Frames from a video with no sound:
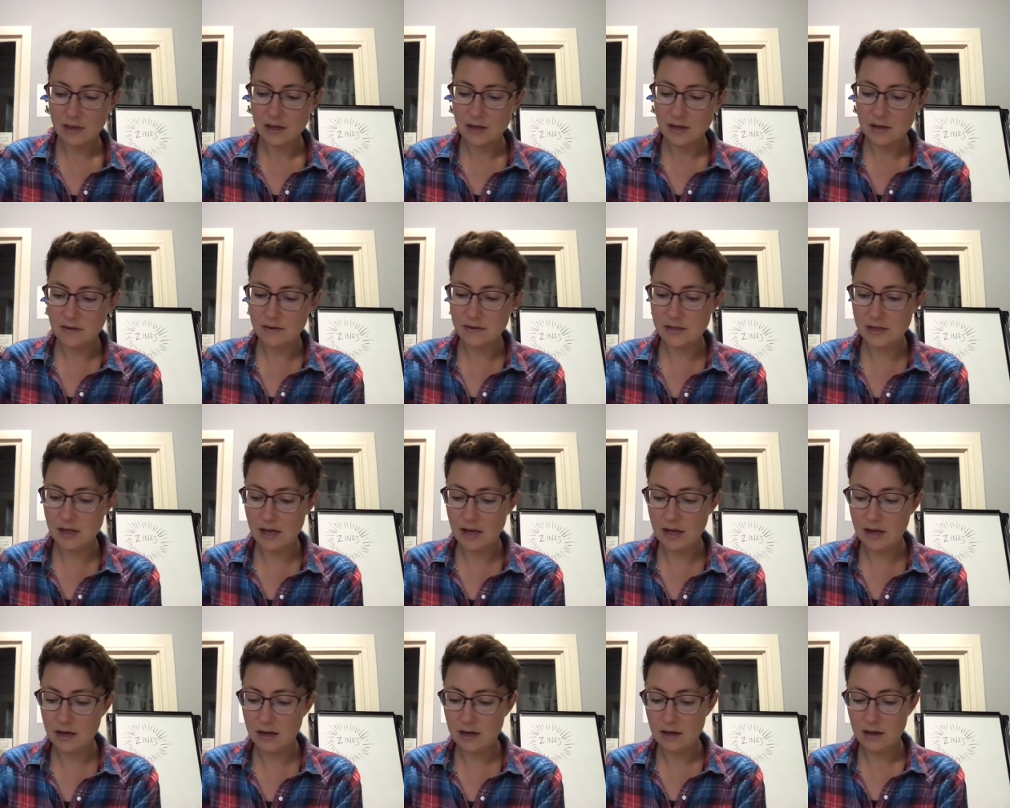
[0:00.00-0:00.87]
you
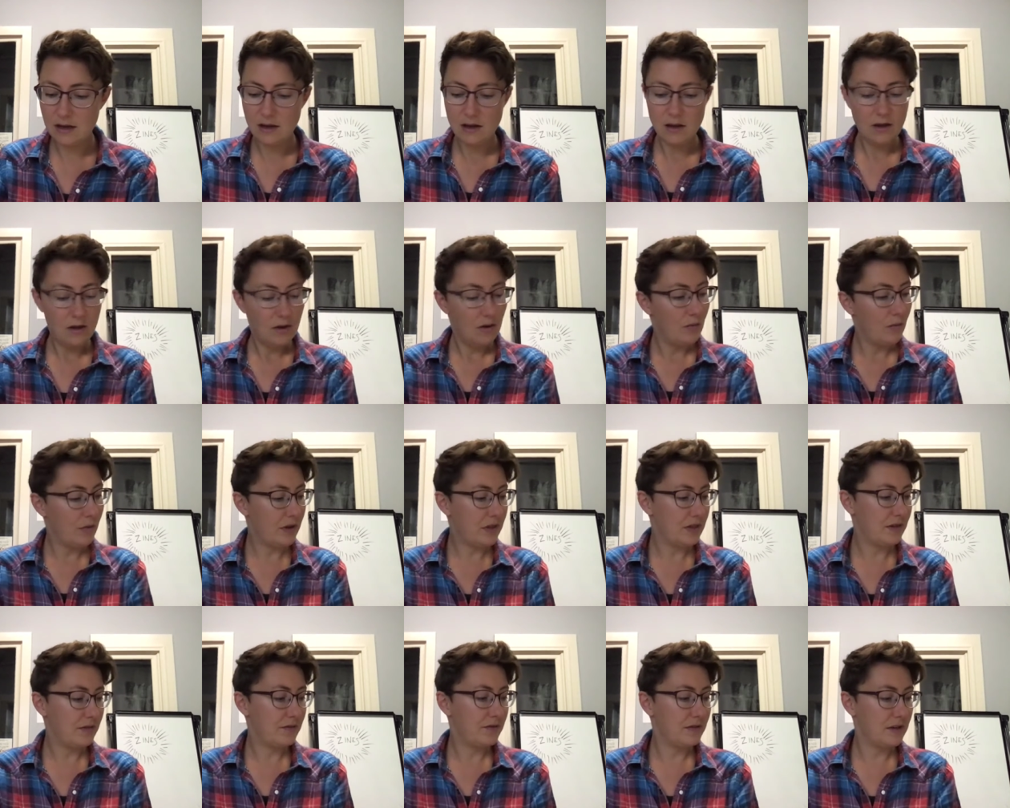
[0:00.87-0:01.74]
see what
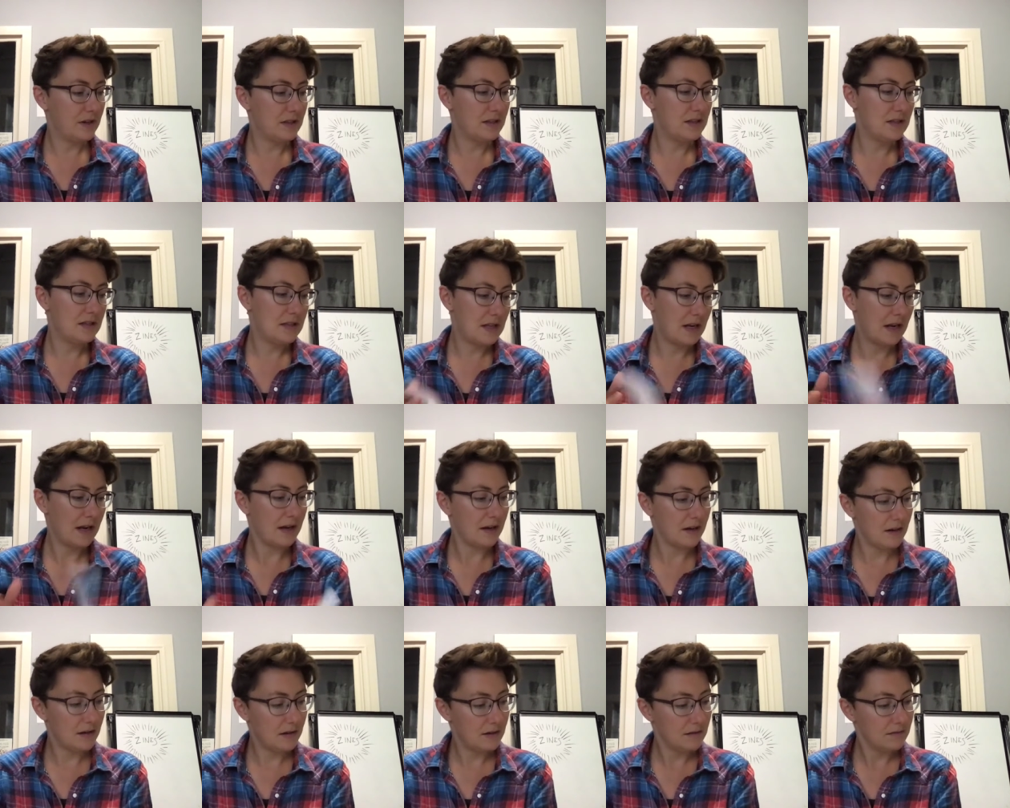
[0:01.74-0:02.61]
the first,
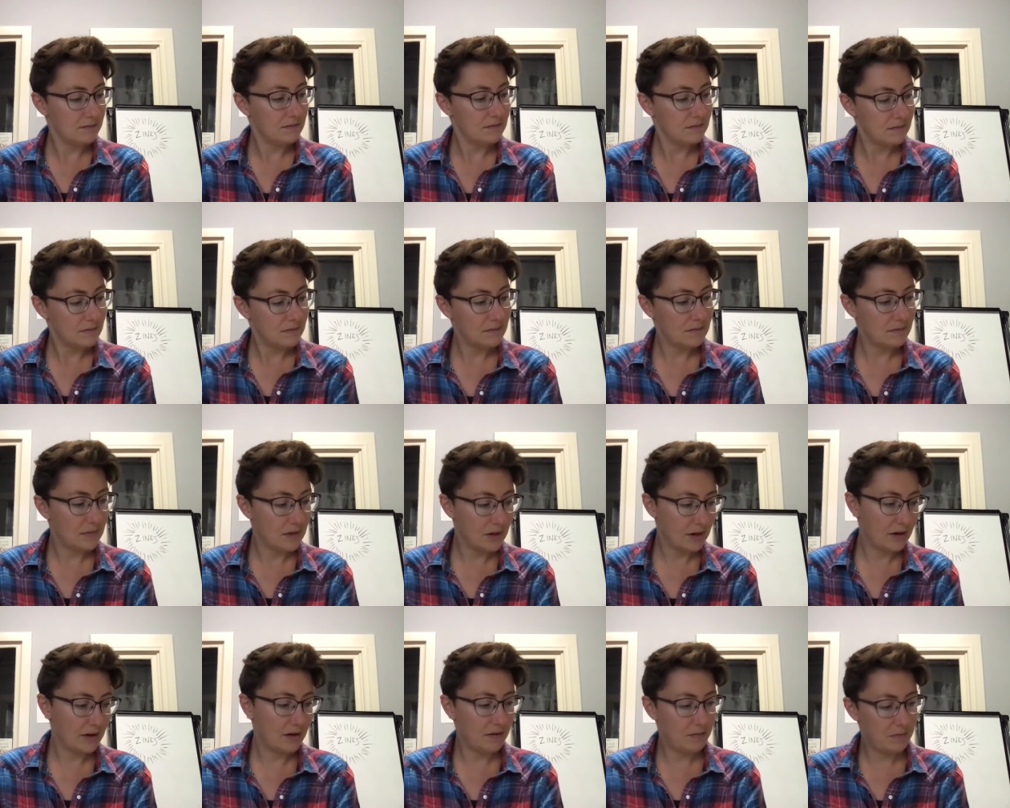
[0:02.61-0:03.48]
second,
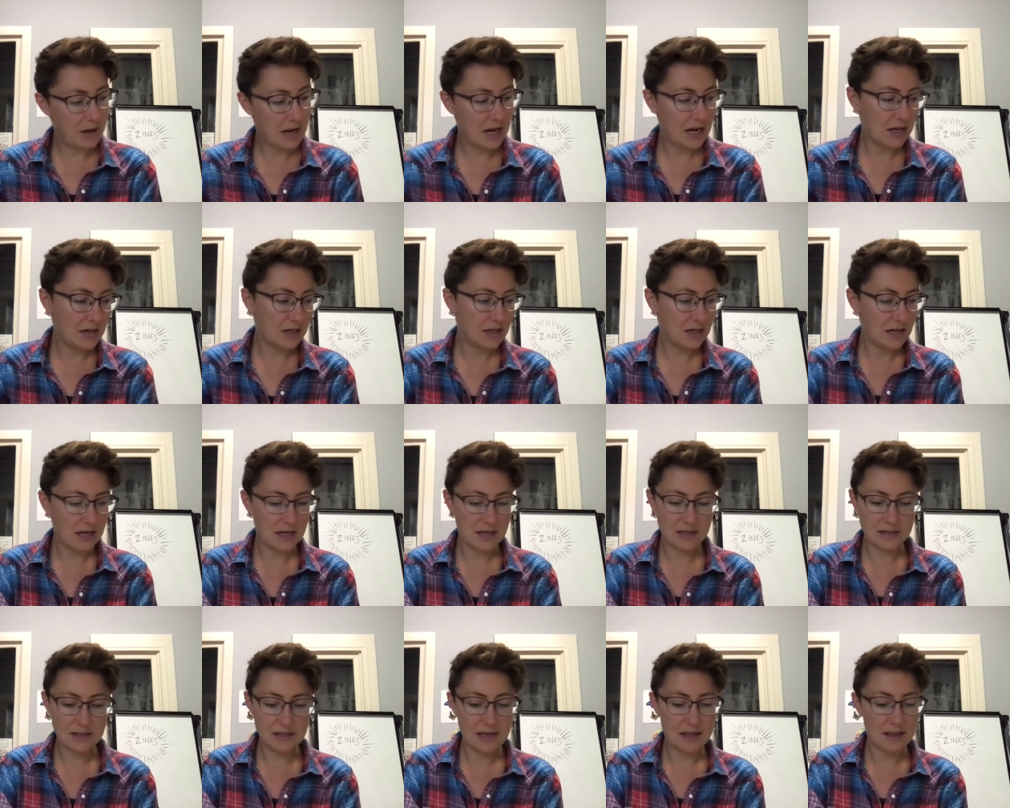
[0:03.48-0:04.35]
third page
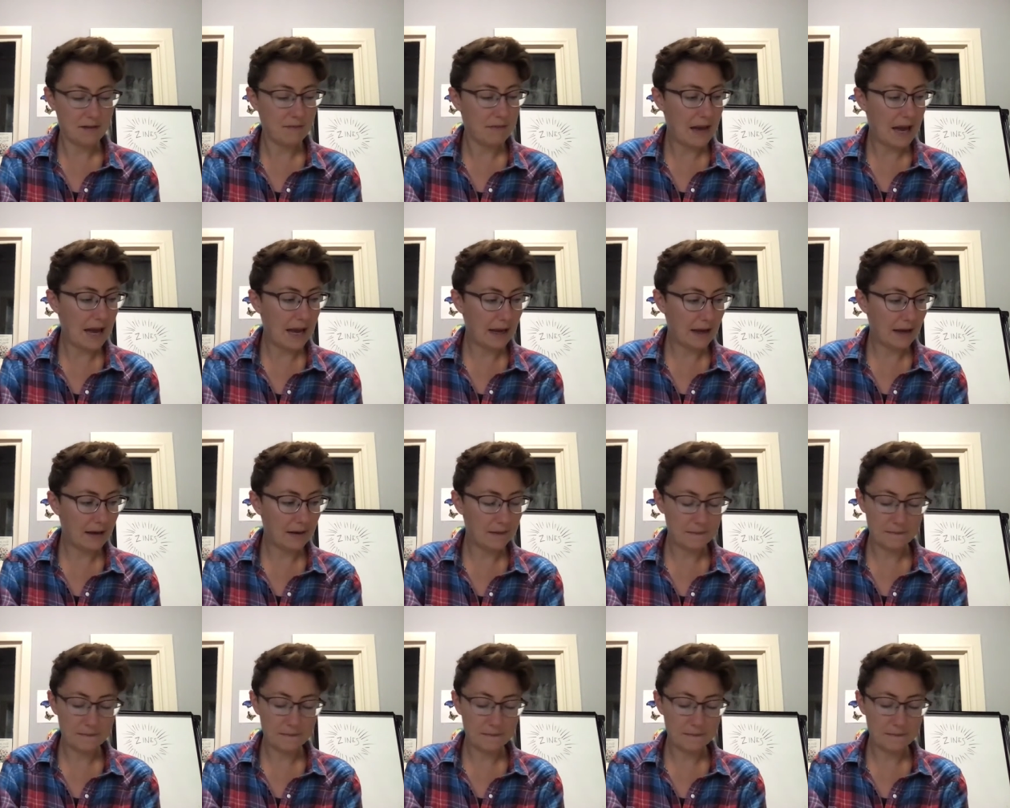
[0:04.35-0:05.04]
is in the back.